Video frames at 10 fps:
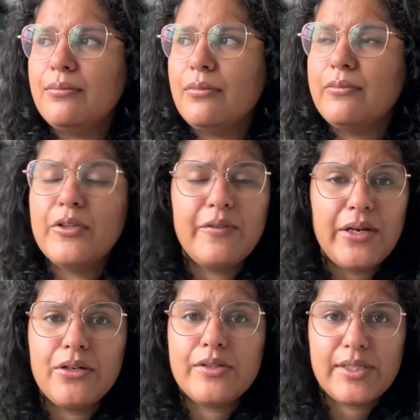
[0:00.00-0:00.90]

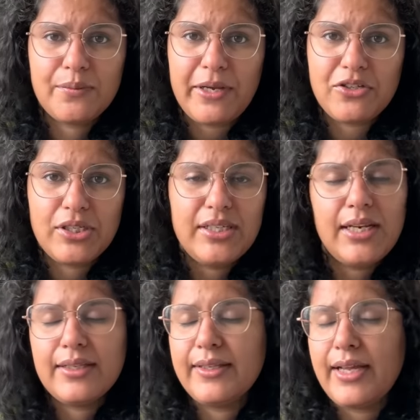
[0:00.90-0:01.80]
vendors especially,
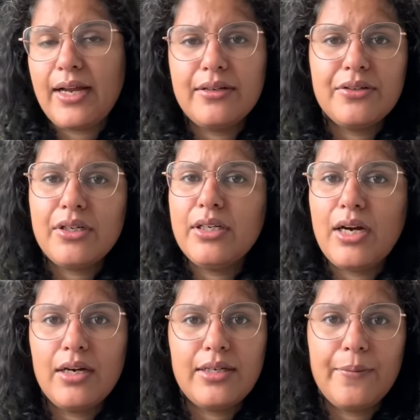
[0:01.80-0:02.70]
like, they had a really
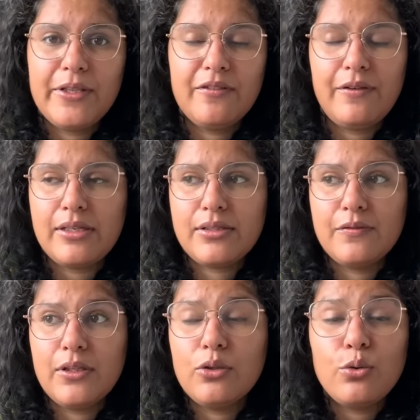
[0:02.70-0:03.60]
hard time at the
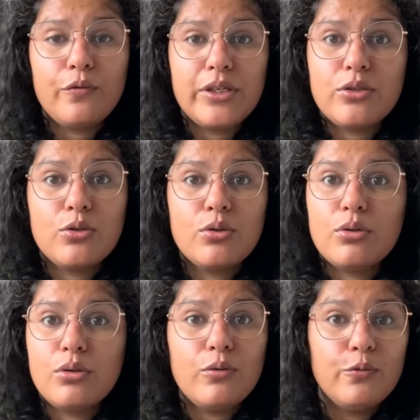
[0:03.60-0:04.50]
festival, though we
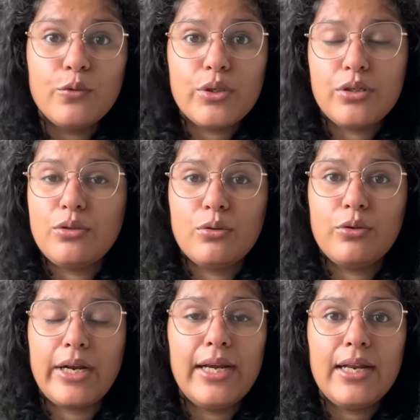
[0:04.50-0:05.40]
wouldn't know,
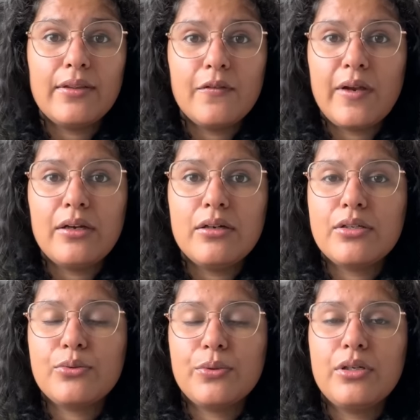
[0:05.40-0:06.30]
right? Like, the
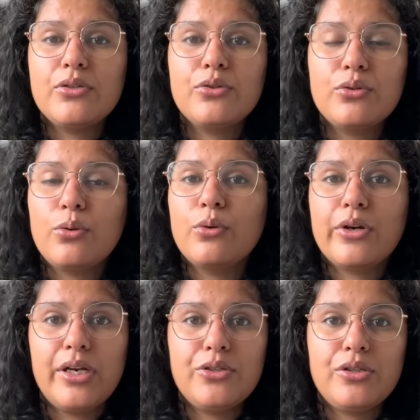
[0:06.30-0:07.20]
vendors were so
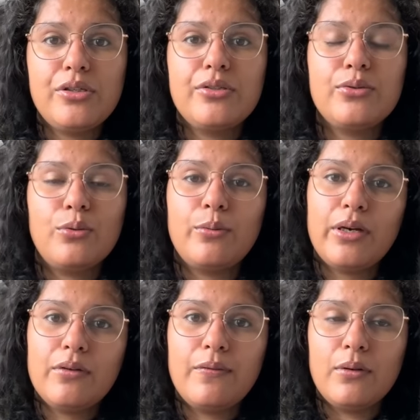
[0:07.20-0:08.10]
gracious, so
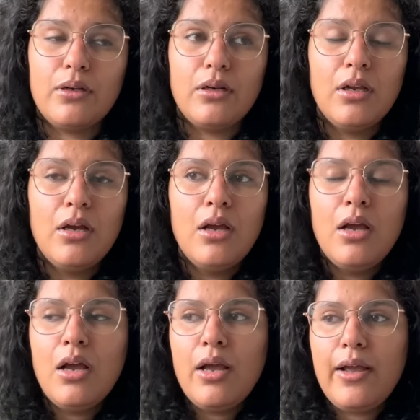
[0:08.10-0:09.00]
wonderful.
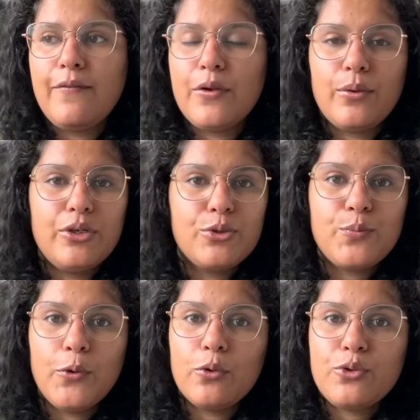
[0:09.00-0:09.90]
Everyone you
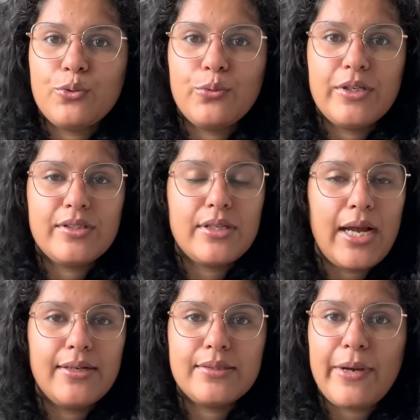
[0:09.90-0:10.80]
spoke to
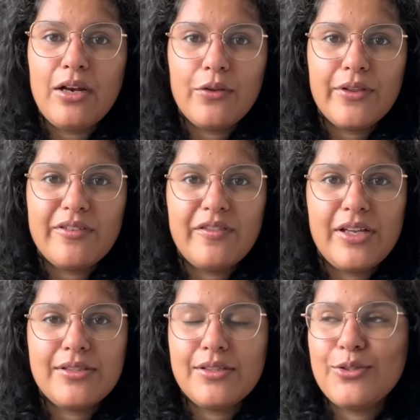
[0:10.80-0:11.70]
had a smile on their
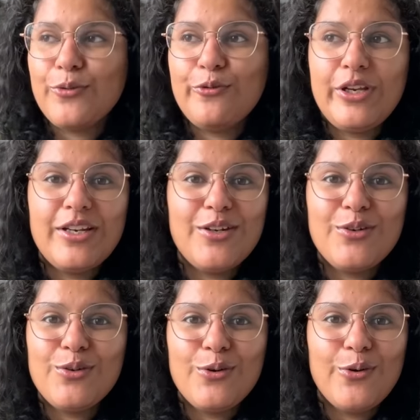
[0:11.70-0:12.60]
faces. So we
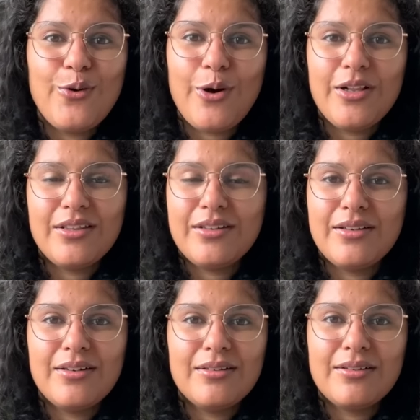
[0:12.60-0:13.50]
didn't know all
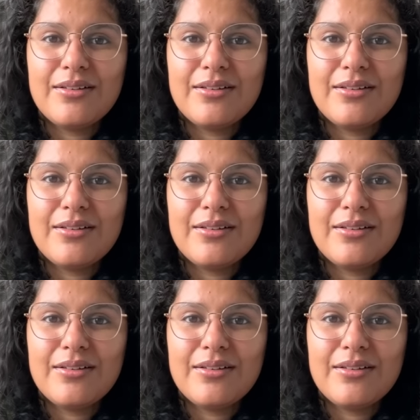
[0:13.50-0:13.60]
the